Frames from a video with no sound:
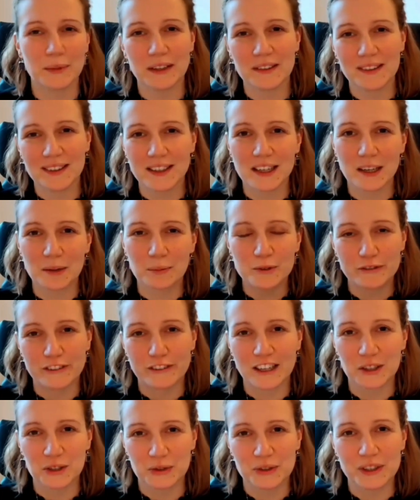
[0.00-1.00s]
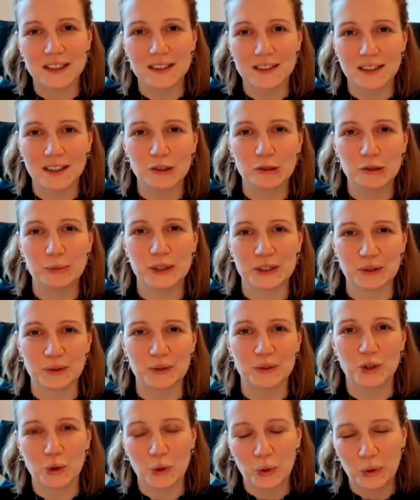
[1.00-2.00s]
monthly number fluctuates a little bit
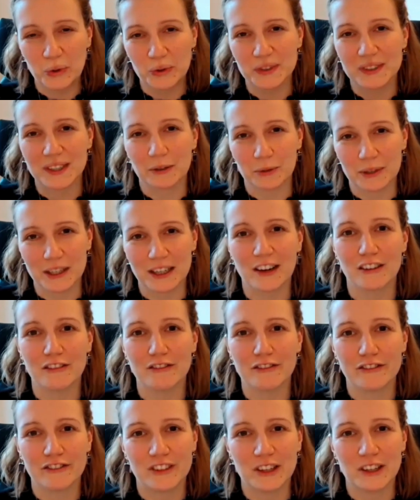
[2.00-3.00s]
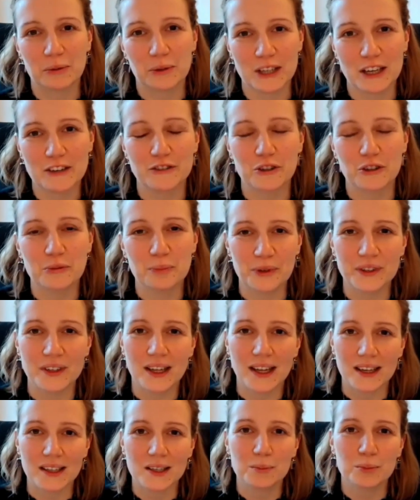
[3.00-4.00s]
on the calls that we have open
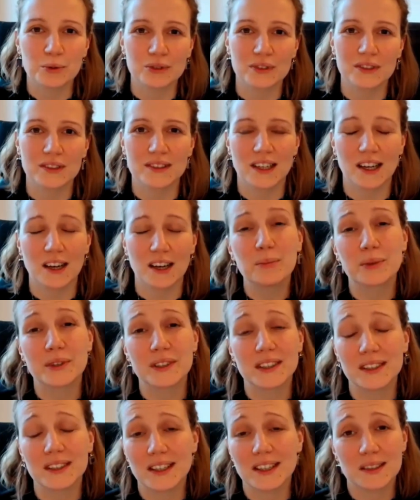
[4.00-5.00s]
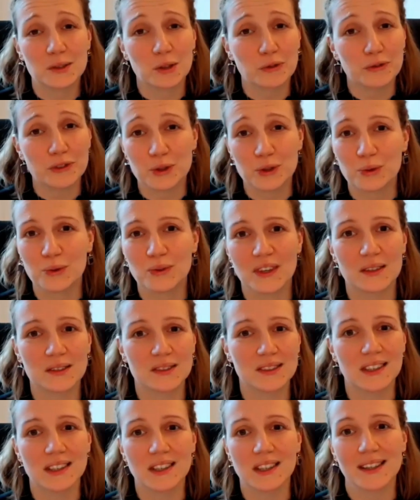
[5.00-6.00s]
at any point in time, but it's over
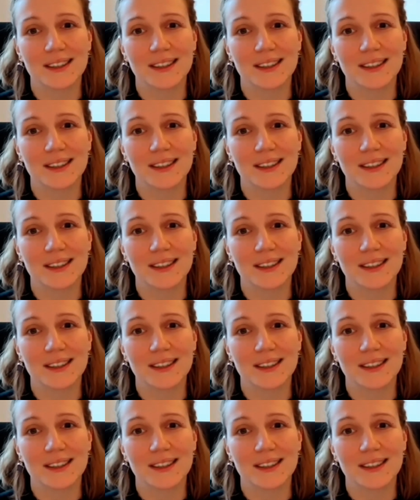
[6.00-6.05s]
2,000 a